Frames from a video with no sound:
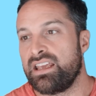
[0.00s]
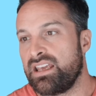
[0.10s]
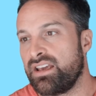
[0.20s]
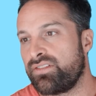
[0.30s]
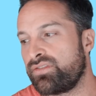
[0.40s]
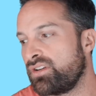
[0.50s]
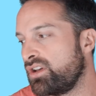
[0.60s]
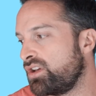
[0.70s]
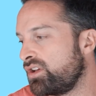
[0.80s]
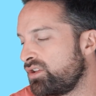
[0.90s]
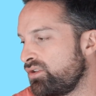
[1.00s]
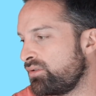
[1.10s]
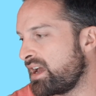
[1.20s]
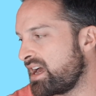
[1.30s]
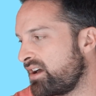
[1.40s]
If
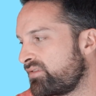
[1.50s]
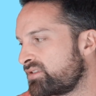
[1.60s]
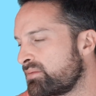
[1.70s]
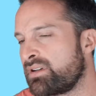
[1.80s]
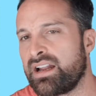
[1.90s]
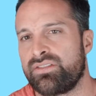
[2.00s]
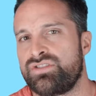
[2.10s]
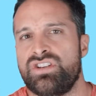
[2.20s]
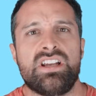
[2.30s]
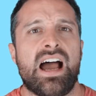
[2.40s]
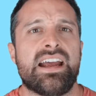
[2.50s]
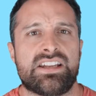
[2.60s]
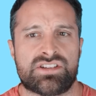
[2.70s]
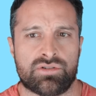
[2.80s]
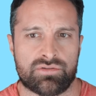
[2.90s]
you have some kind of GI
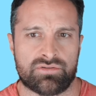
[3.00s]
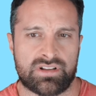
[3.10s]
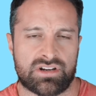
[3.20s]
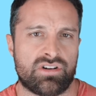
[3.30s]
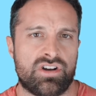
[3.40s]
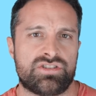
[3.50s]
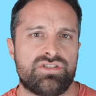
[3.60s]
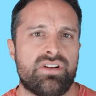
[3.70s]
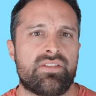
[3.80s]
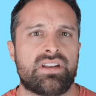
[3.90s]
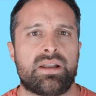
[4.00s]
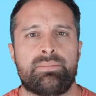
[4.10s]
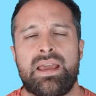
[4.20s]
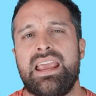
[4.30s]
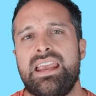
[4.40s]
disorder that causes you to have a lot
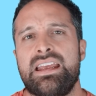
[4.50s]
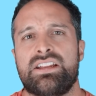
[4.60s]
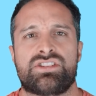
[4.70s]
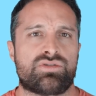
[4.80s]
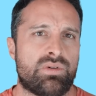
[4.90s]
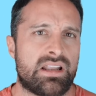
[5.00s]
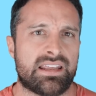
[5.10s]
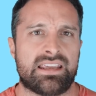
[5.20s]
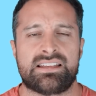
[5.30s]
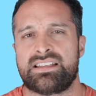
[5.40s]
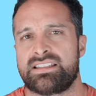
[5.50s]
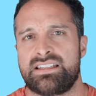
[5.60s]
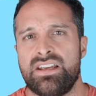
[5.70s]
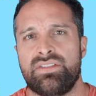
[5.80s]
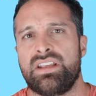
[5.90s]
of pain and swelling and
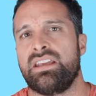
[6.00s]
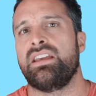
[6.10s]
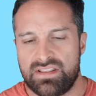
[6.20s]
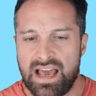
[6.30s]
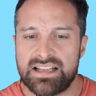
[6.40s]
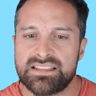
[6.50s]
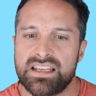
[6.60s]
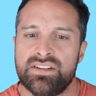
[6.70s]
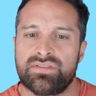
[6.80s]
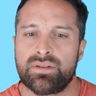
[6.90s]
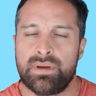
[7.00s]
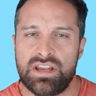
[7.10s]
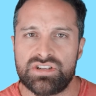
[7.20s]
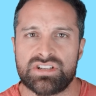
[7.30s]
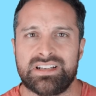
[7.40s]
sensitivity, that's
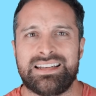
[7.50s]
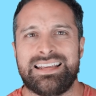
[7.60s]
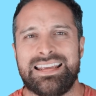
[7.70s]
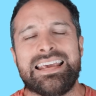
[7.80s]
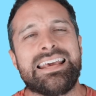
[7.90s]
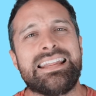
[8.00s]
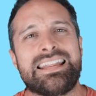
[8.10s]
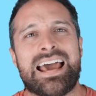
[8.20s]
inflammation in